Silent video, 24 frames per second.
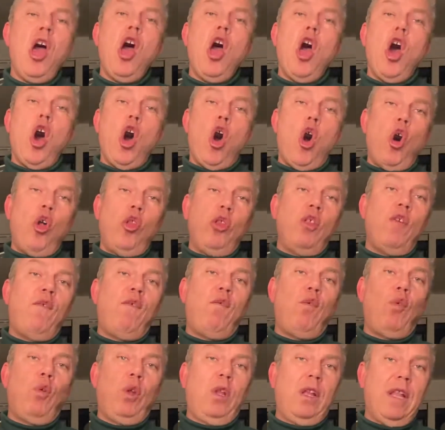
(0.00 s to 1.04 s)
On the
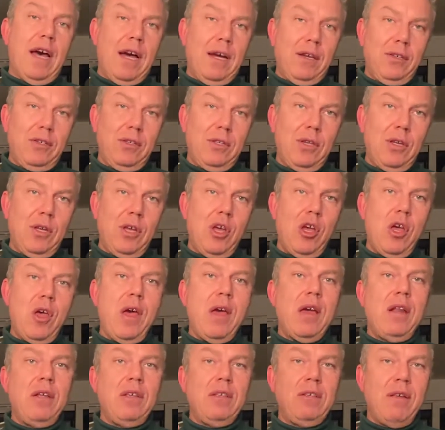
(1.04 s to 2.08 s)
full lungs,
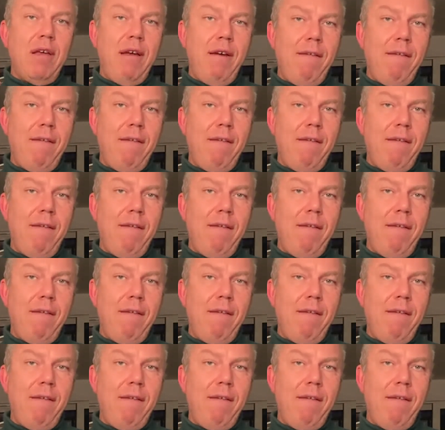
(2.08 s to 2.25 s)
it is